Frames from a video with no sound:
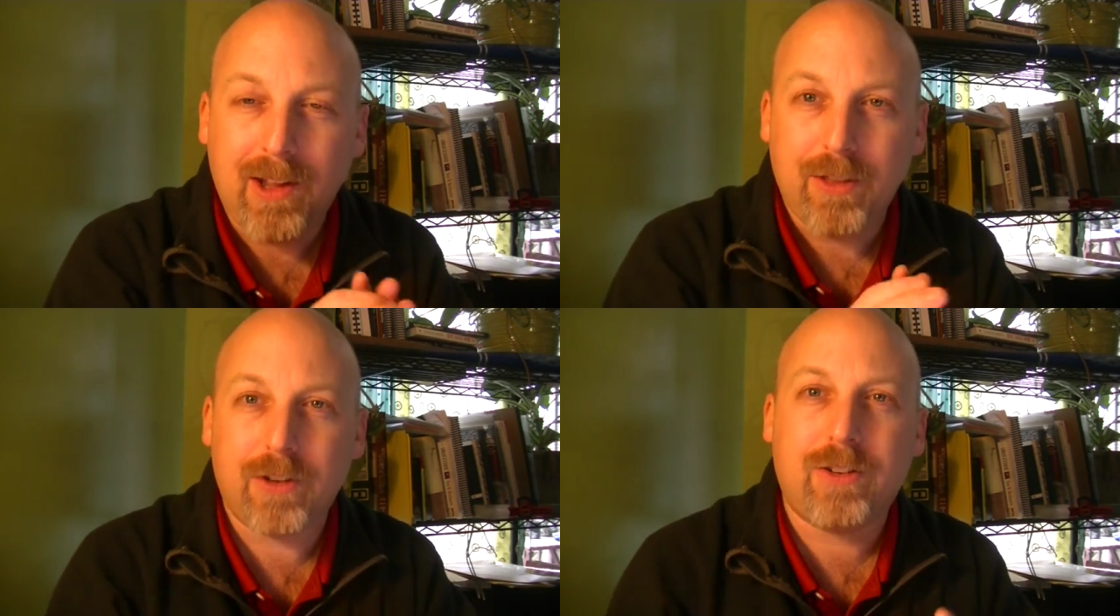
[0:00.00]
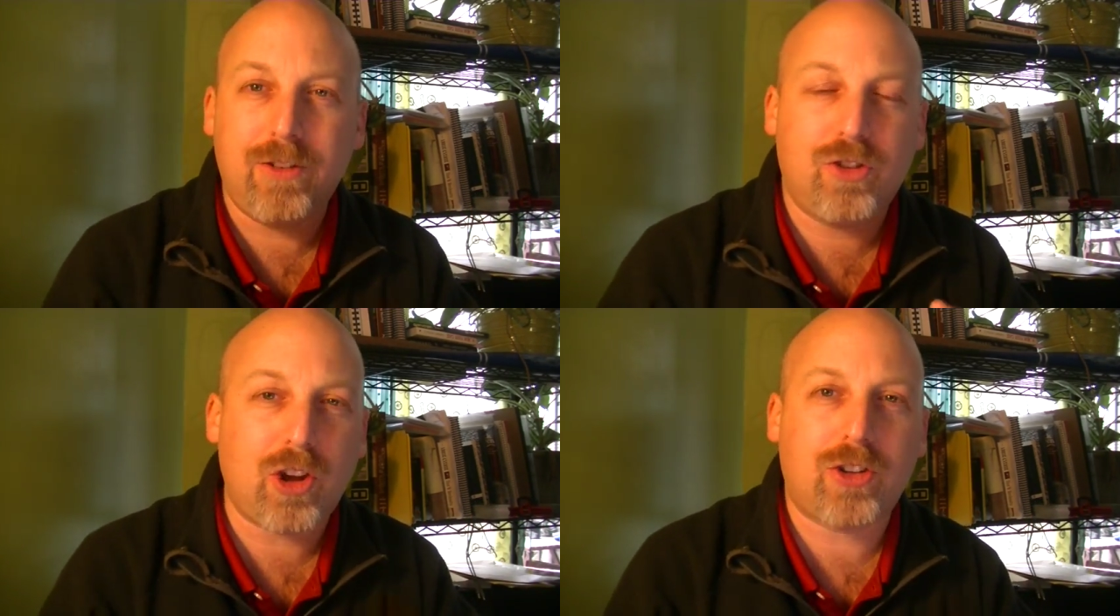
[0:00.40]
This
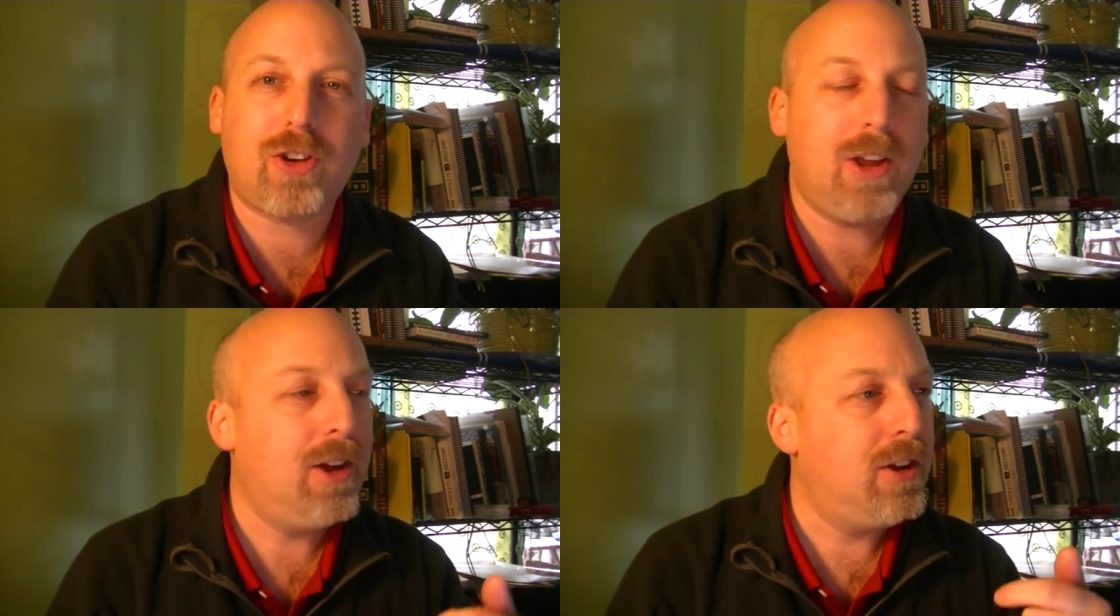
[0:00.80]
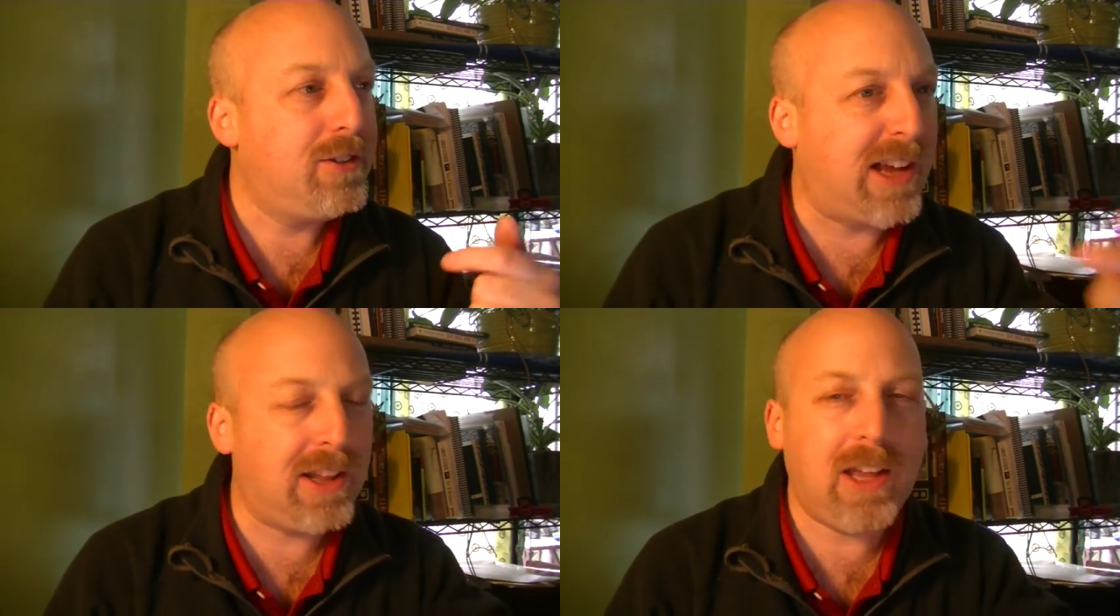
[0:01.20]
is just
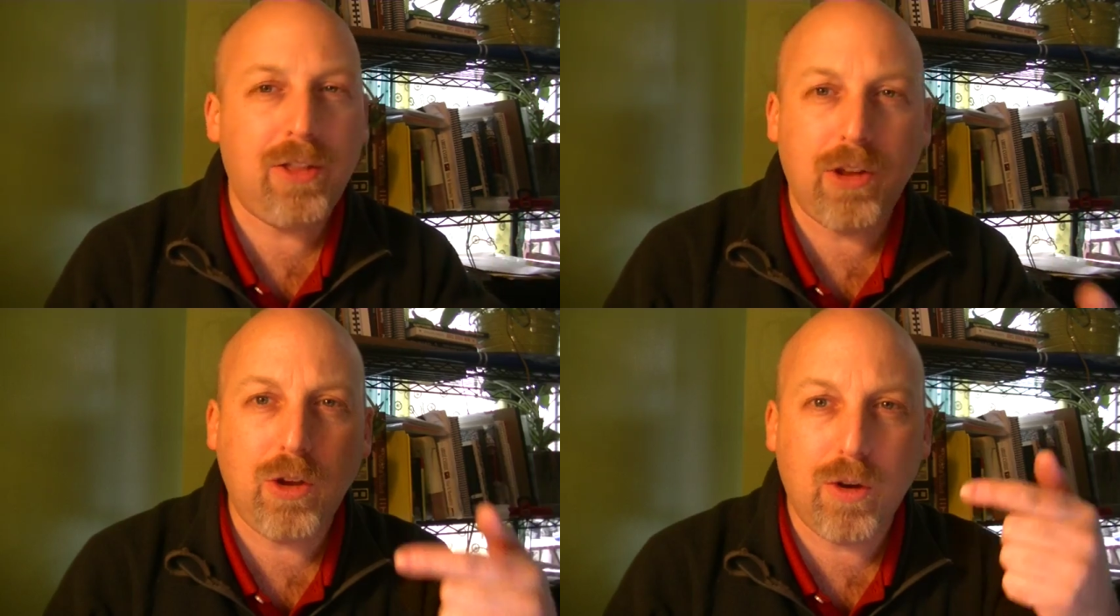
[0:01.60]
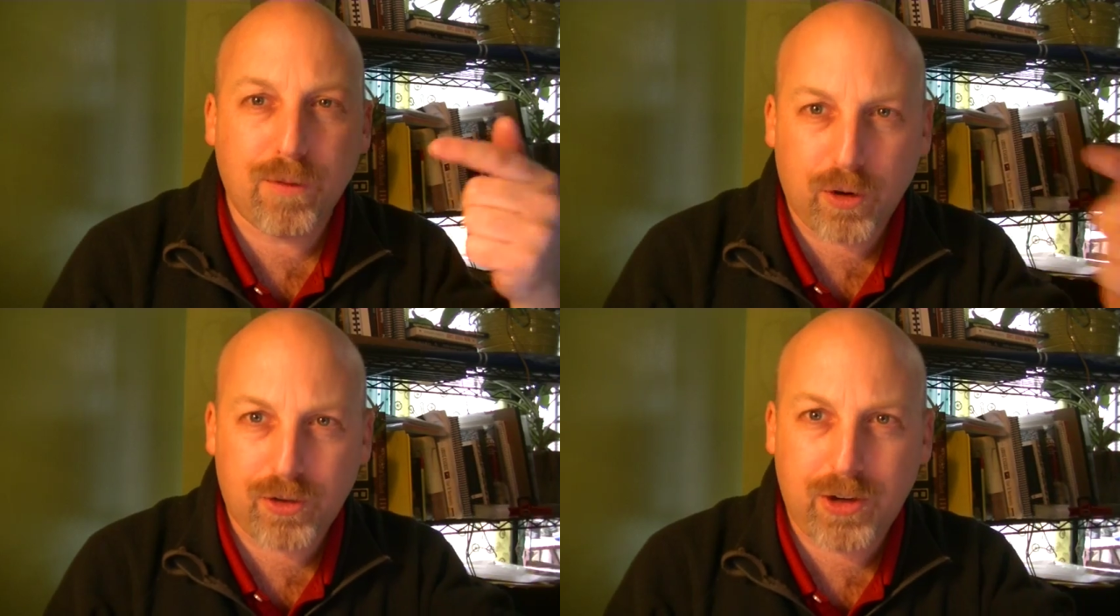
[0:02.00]
telling the
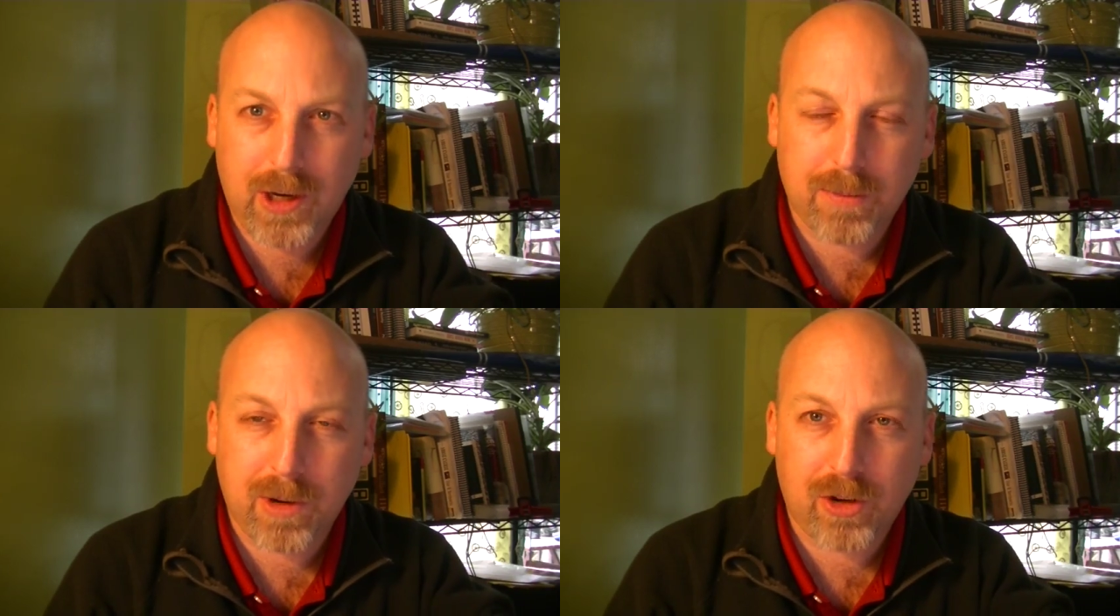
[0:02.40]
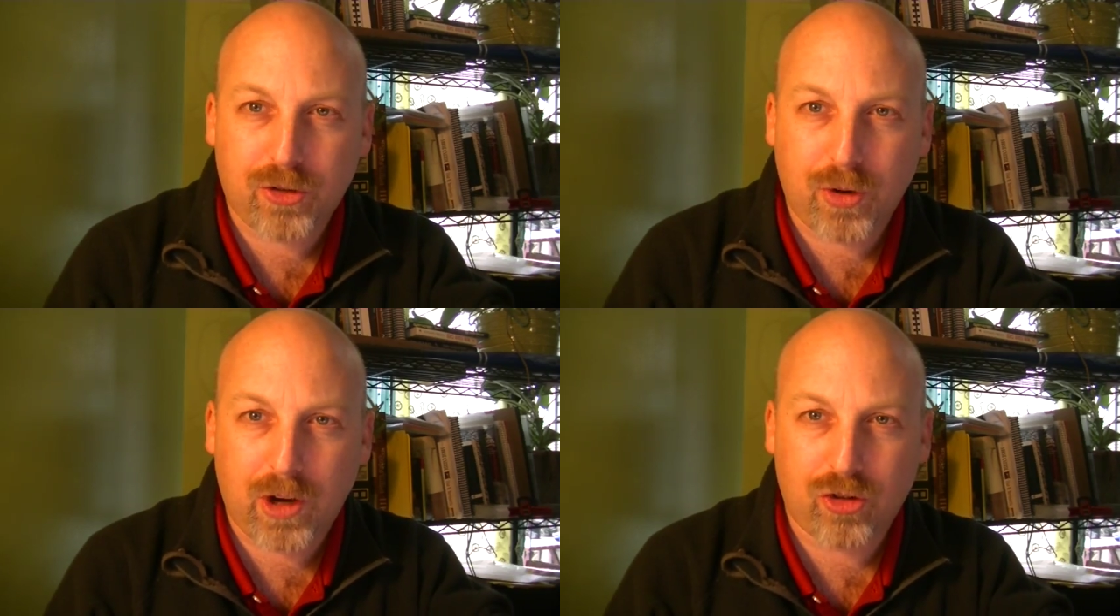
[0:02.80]
university
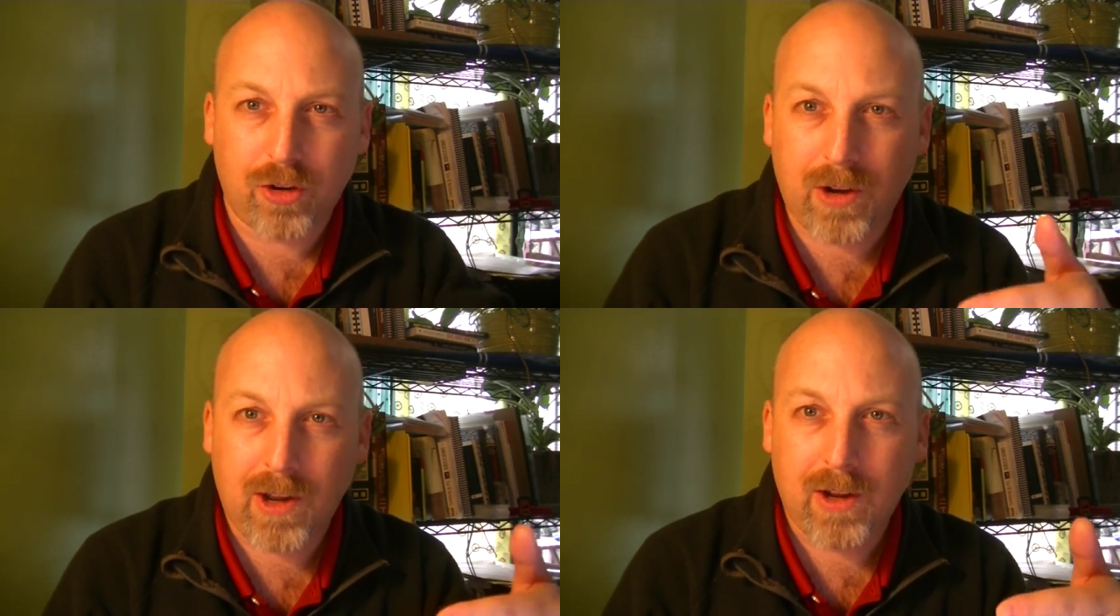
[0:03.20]
administration